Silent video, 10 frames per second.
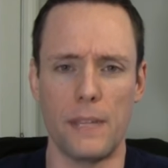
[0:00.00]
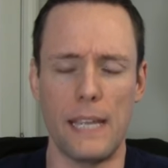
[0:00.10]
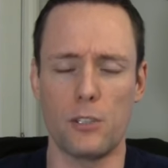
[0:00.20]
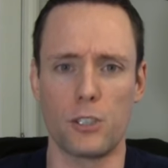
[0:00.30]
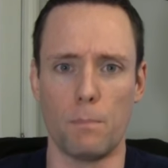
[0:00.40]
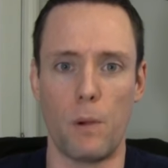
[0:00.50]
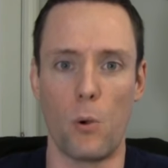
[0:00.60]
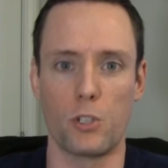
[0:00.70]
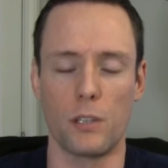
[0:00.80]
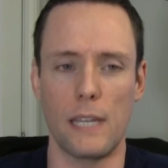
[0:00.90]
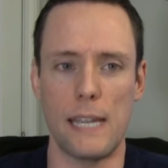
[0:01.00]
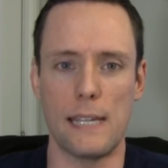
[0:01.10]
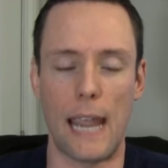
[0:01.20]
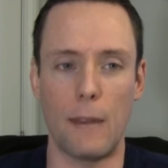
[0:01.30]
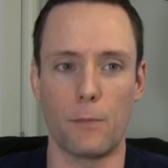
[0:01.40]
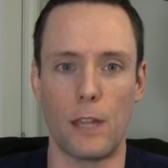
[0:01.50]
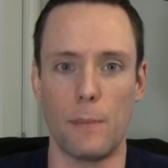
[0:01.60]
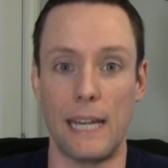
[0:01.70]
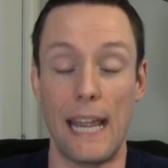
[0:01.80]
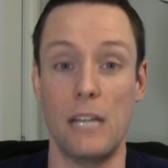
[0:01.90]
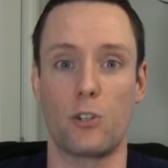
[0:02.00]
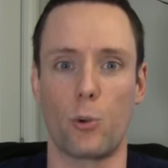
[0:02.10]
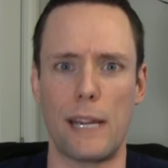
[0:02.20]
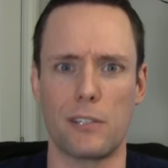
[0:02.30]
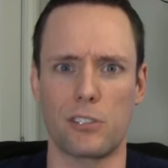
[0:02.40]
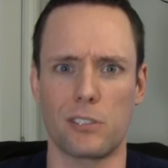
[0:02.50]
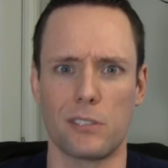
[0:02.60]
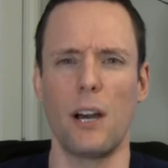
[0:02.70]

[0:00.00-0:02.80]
he supposedly gave them an increase.